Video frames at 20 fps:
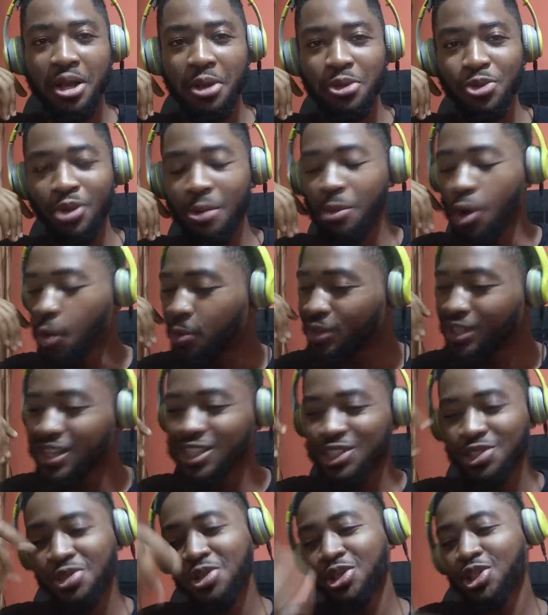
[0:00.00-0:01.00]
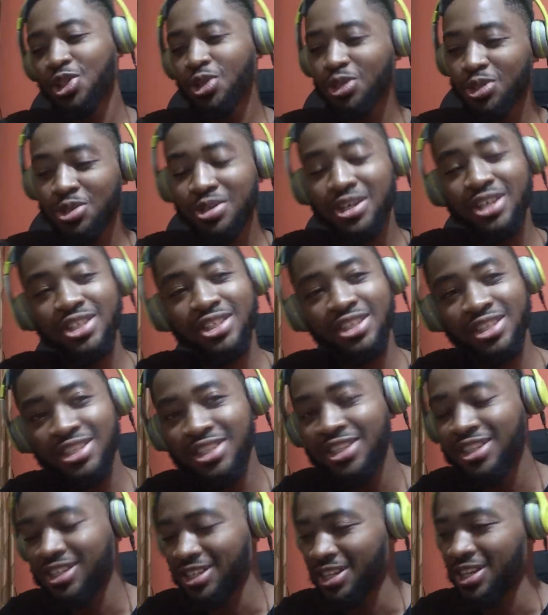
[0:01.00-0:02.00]
So I'm hoping that's not a shot to Nasty
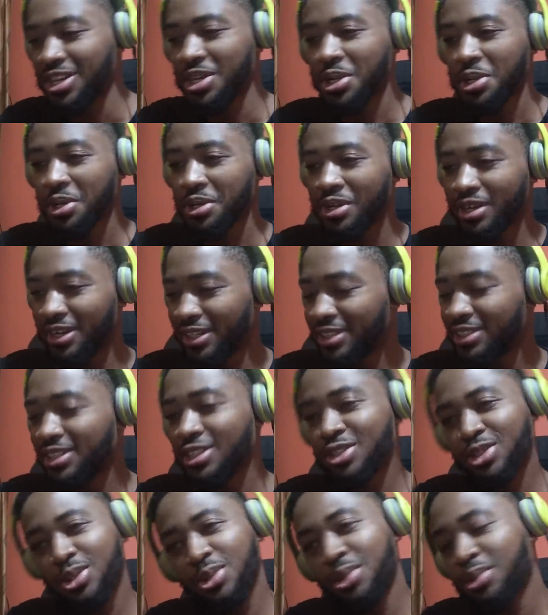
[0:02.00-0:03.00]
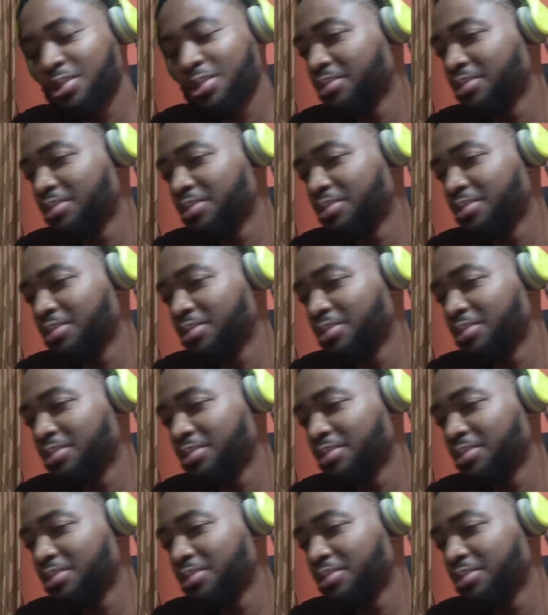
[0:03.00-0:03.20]
C. Alright, let's go.